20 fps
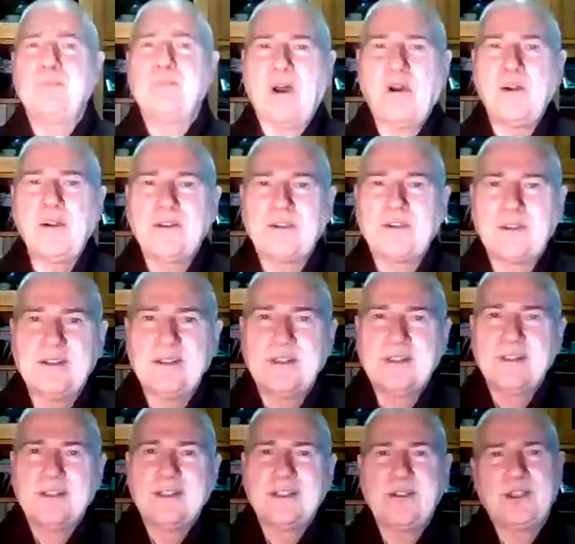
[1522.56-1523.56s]
both,
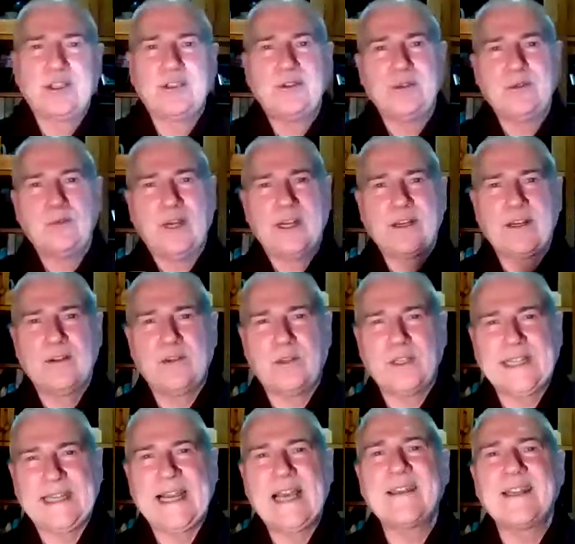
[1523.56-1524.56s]
you can do one or
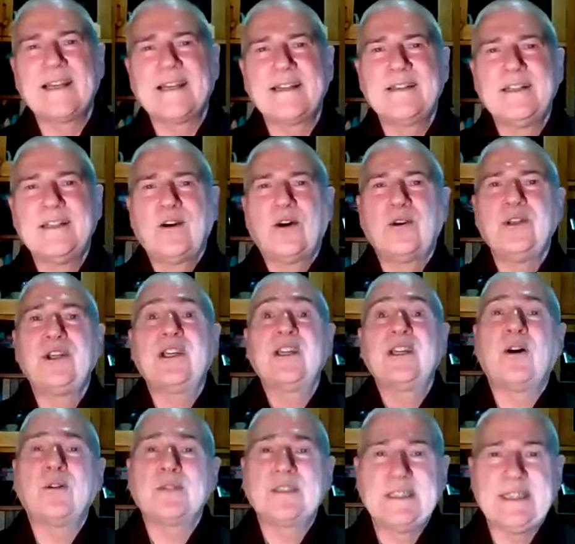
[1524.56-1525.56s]
the other, or you
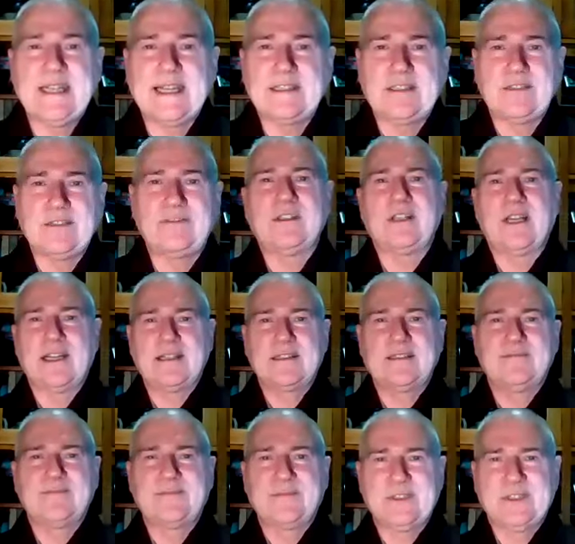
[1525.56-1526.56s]
can alternate if you like,
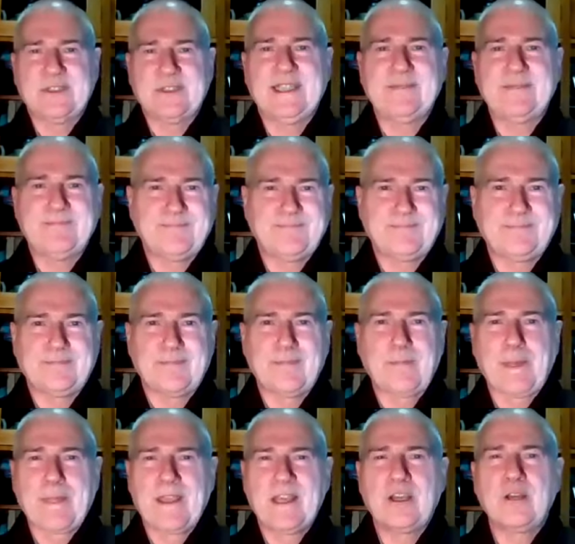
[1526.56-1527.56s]
okay?
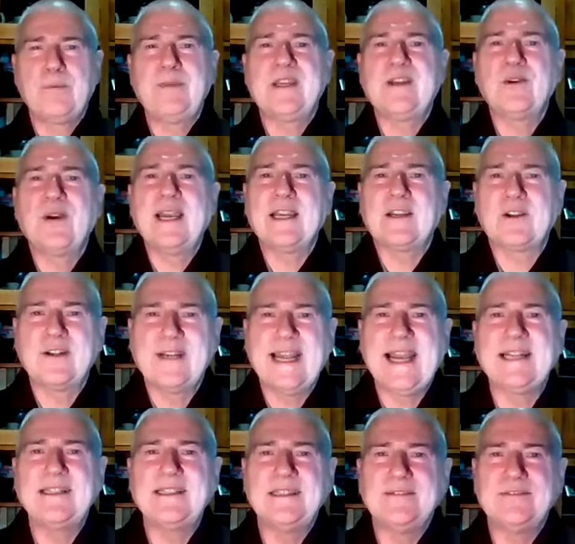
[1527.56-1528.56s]
Can be quite
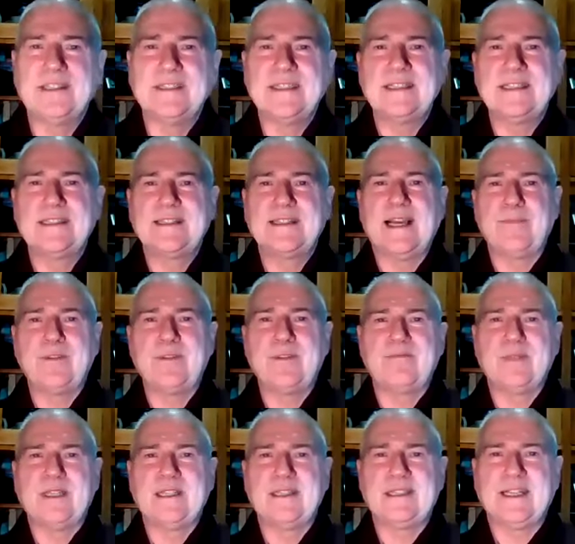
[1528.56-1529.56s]
creative in these types
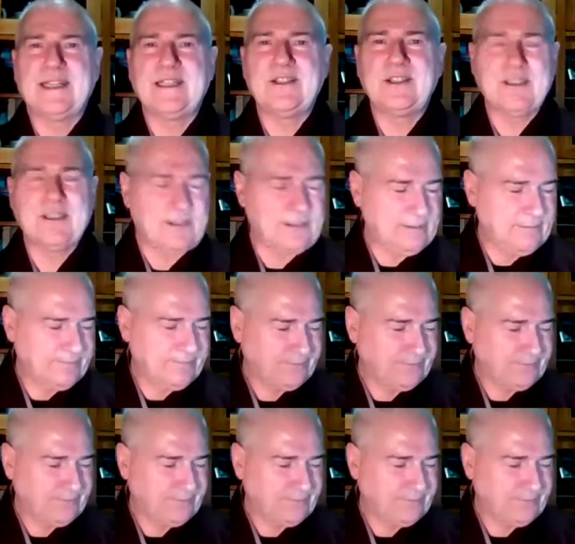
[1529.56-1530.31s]
of meditations.